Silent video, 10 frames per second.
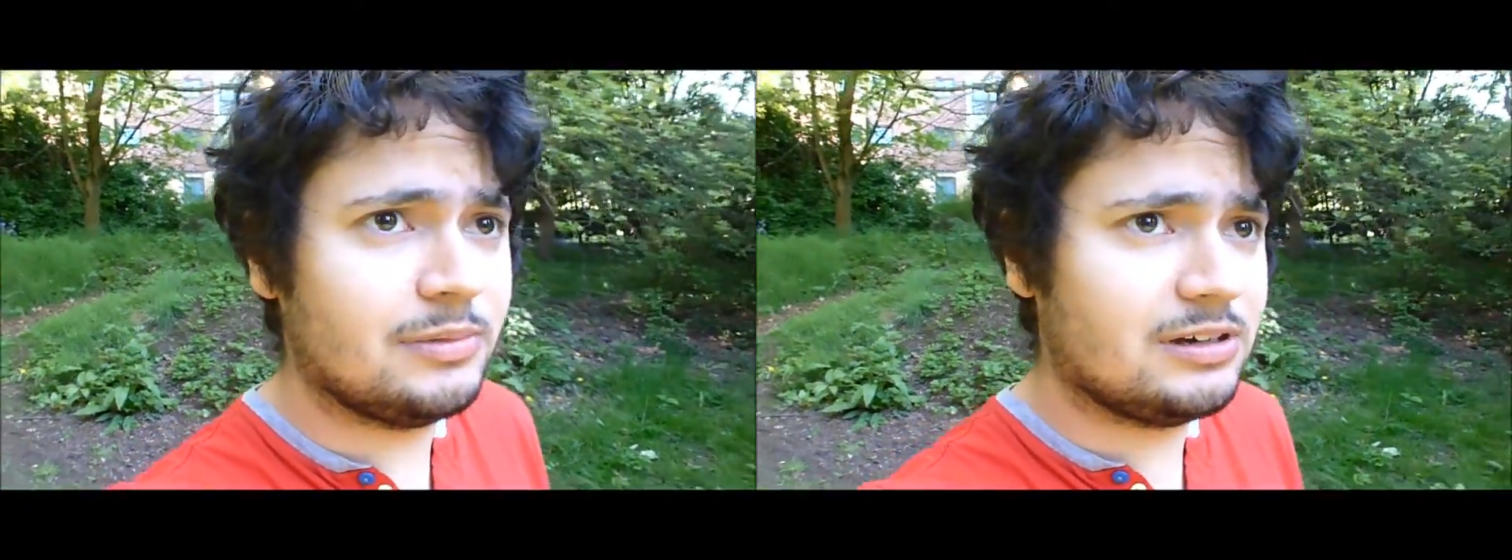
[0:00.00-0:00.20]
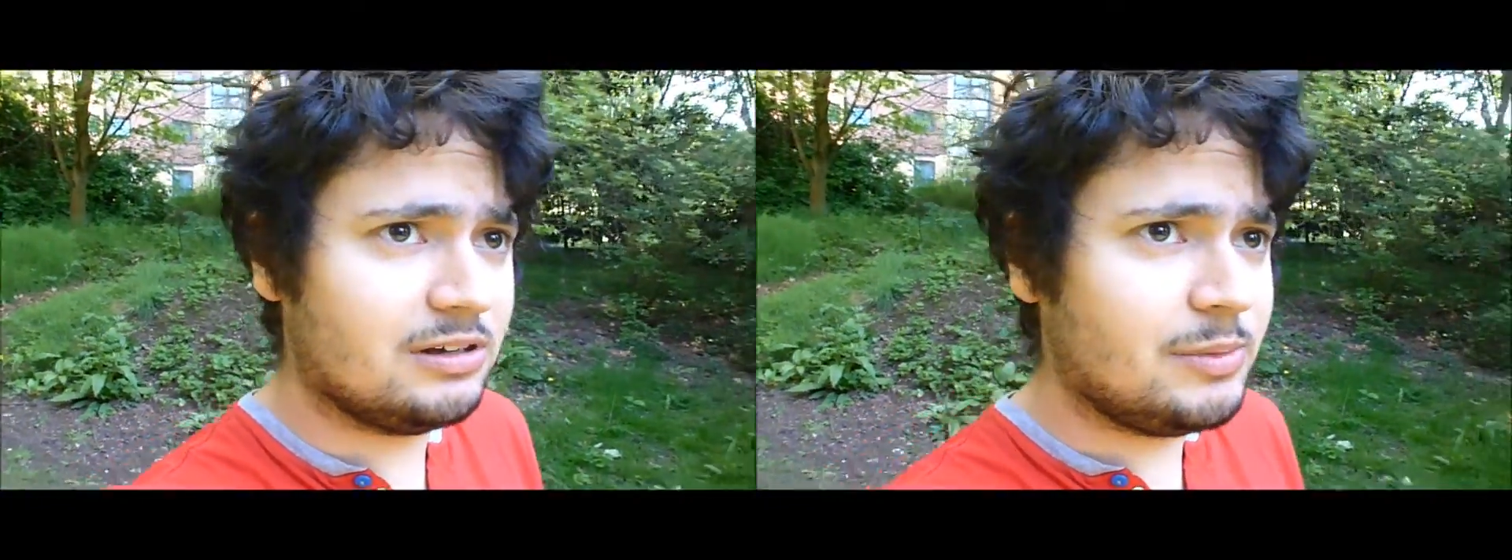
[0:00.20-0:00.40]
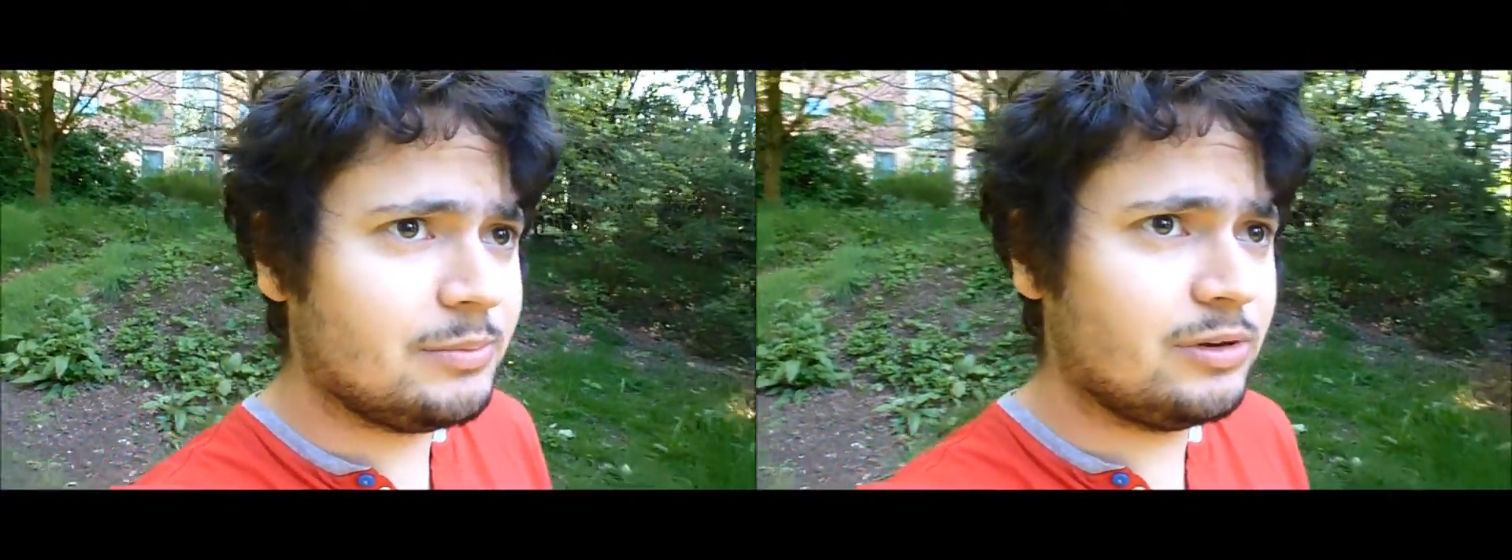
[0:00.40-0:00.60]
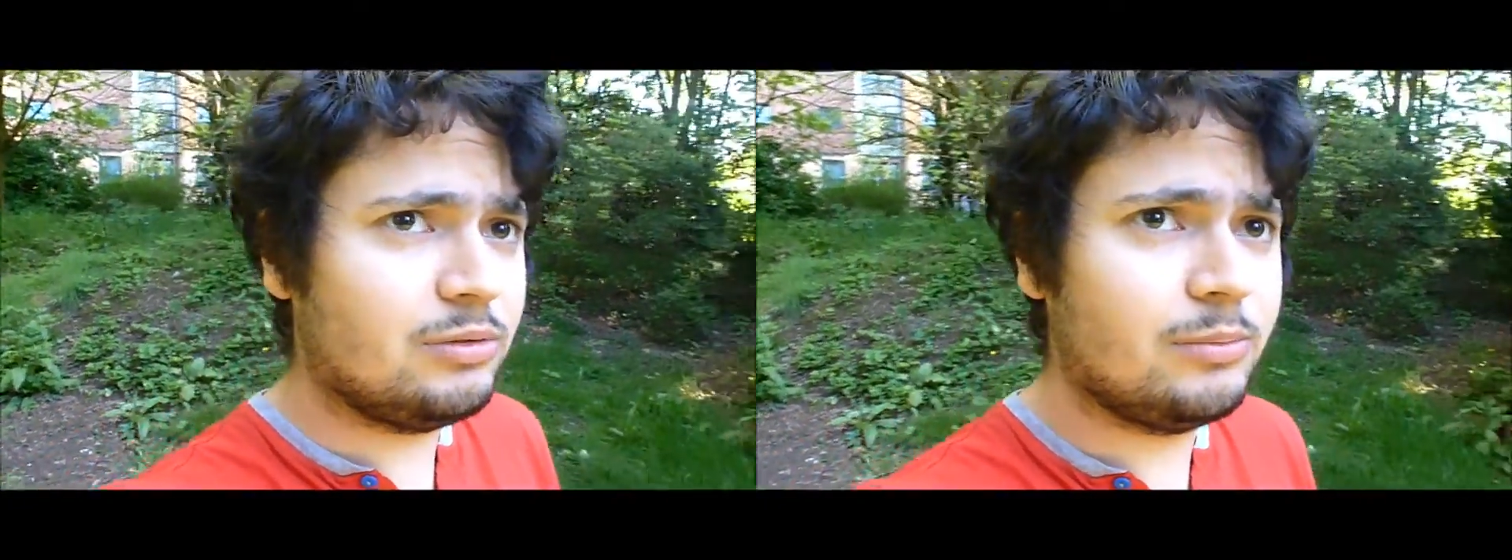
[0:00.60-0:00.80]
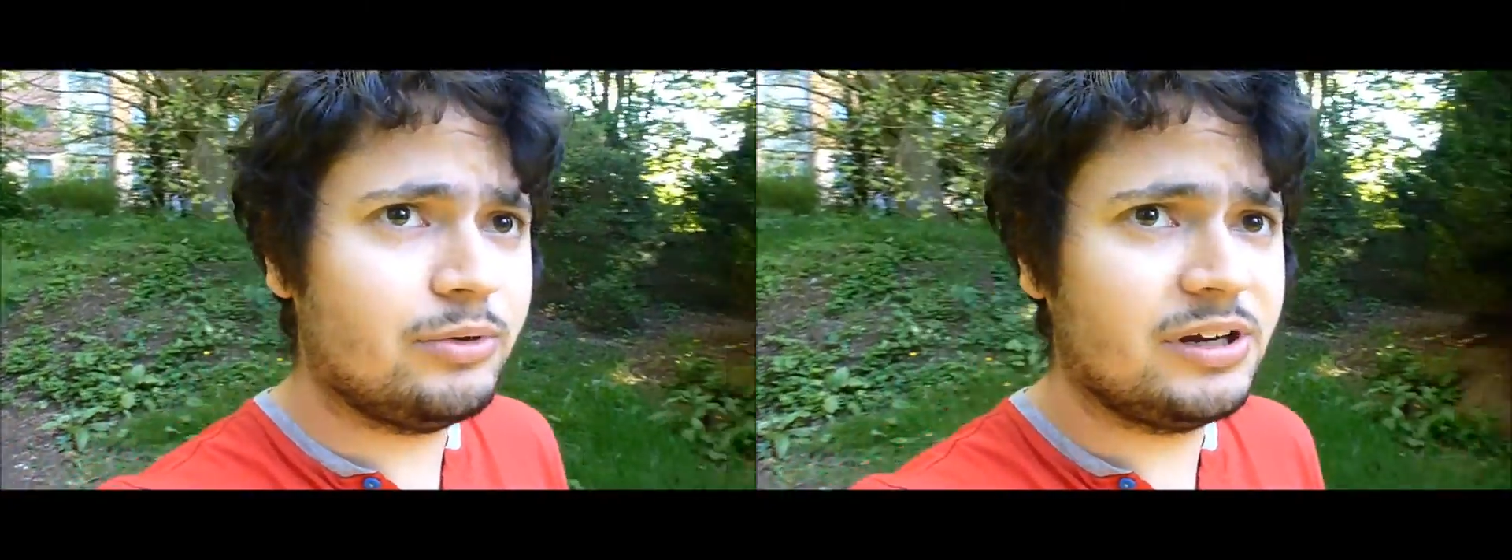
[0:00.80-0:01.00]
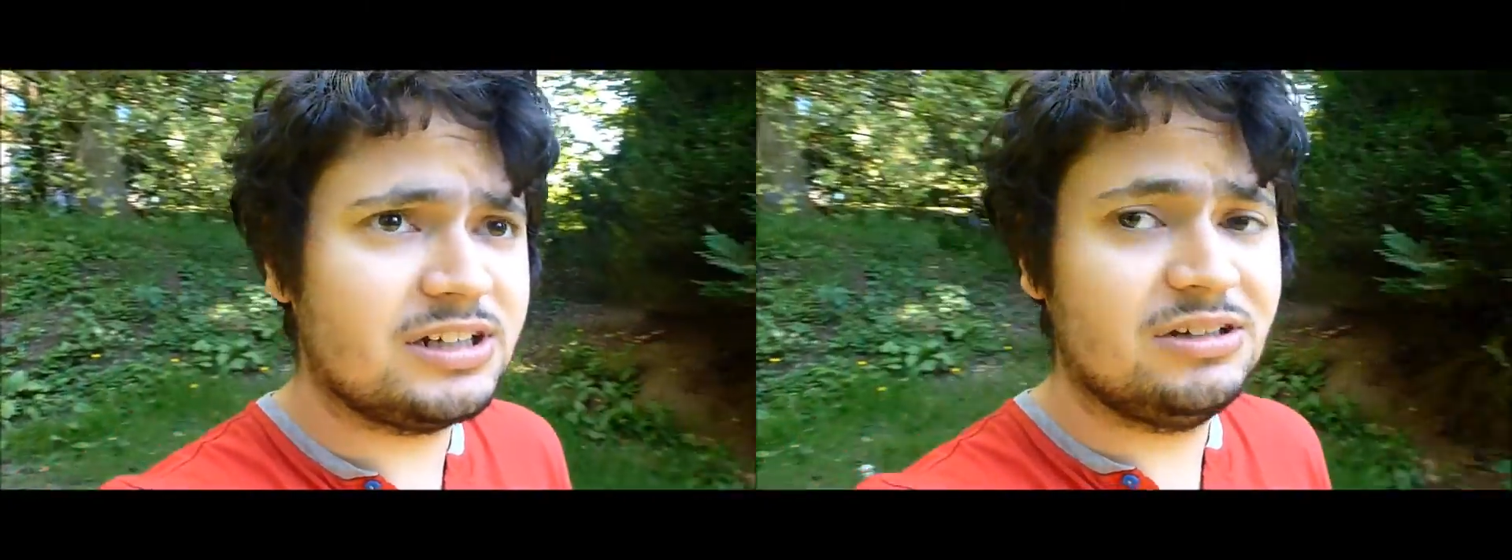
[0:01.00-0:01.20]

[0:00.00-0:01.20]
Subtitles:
and I remember at one point he actually